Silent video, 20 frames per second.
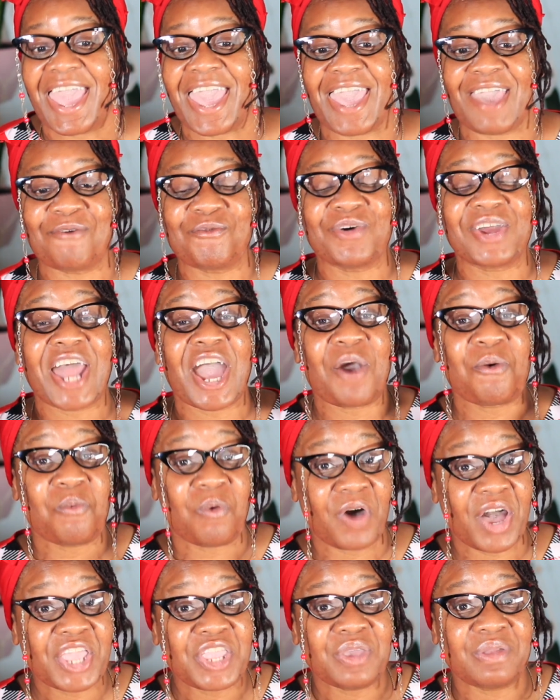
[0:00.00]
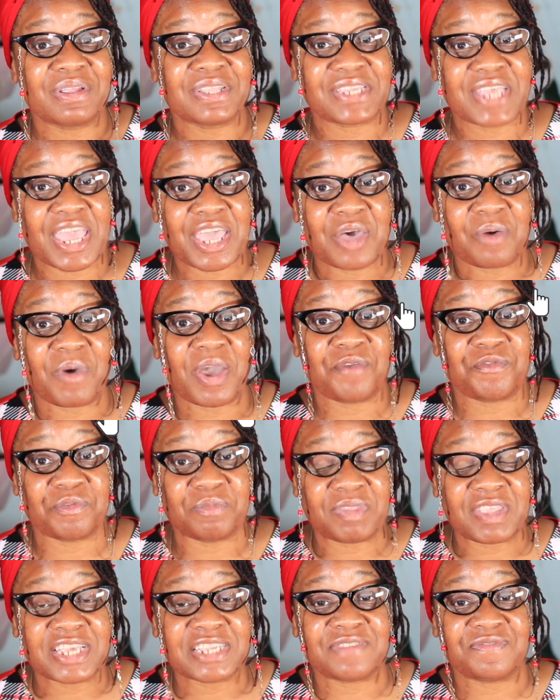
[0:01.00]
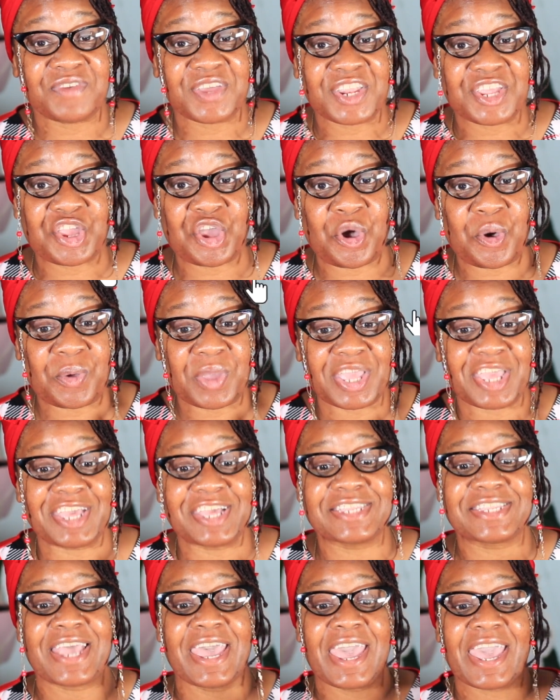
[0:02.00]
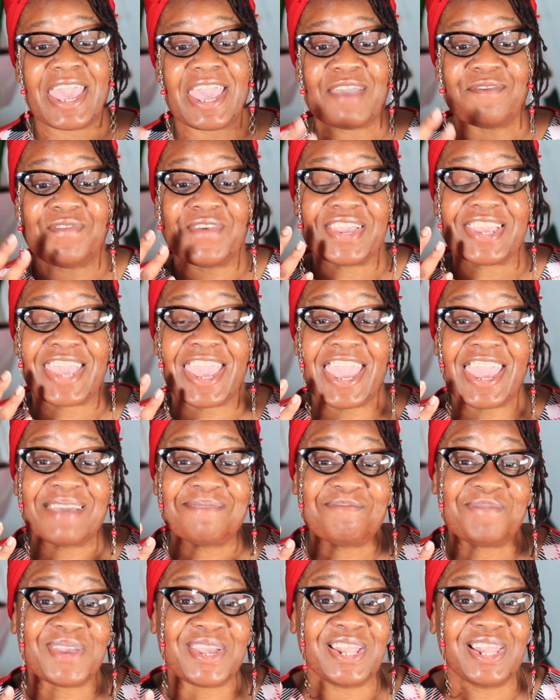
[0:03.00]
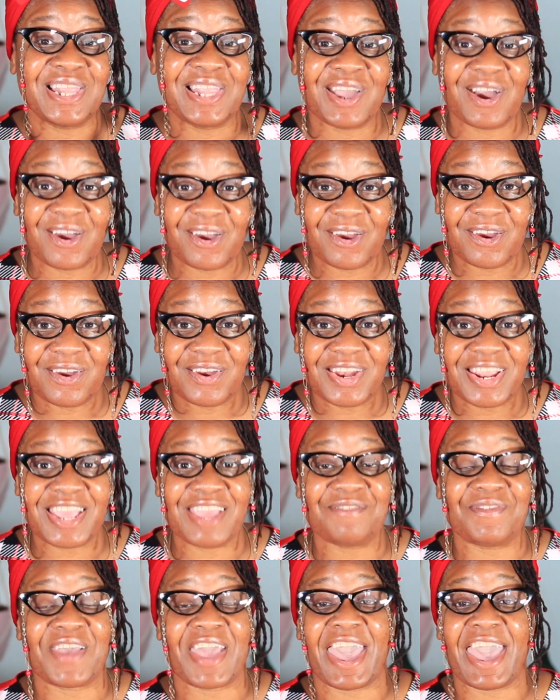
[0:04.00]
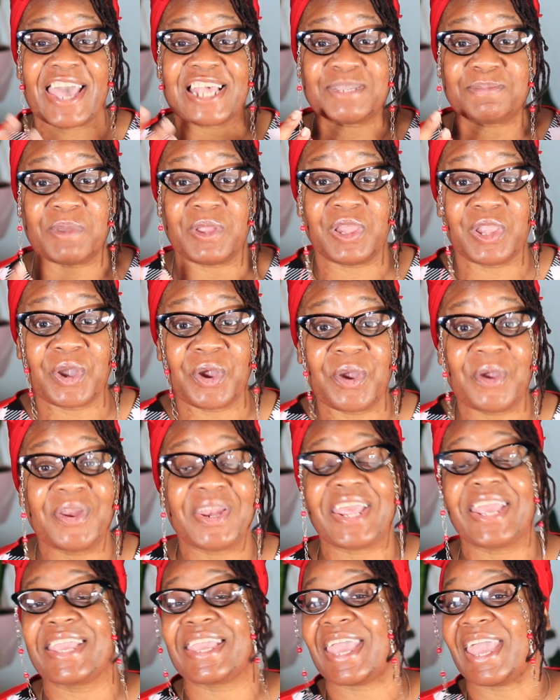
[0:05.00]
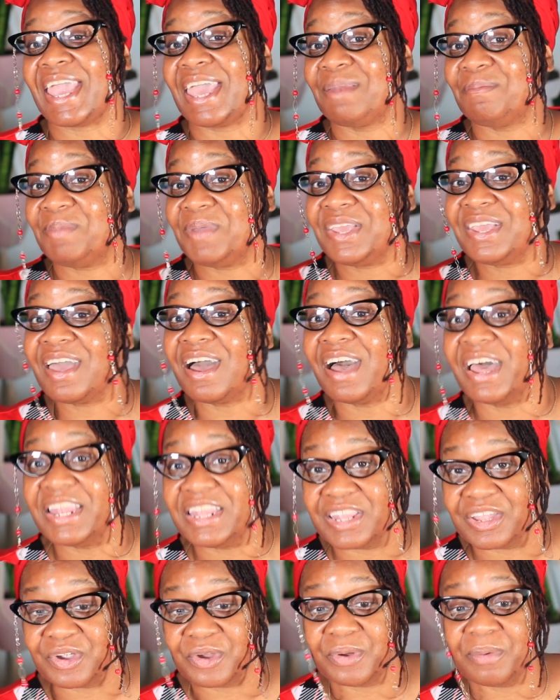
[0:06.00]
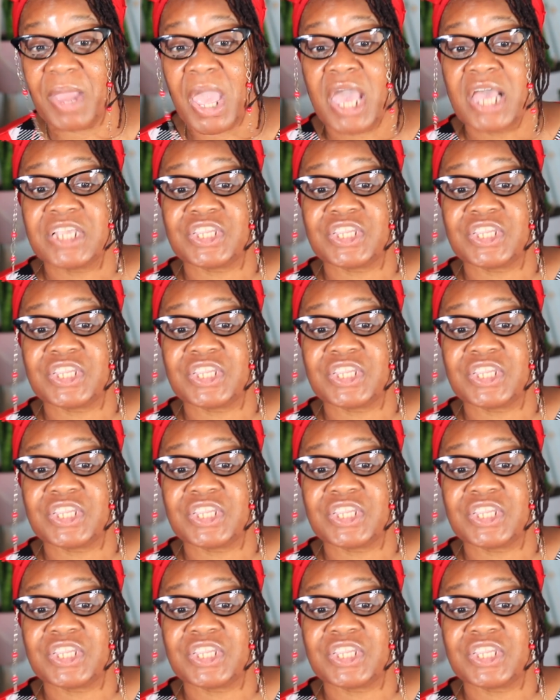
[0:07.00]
And what I want you to take away from this video is, if it can be learned, if it has been learned, it can be unlearned.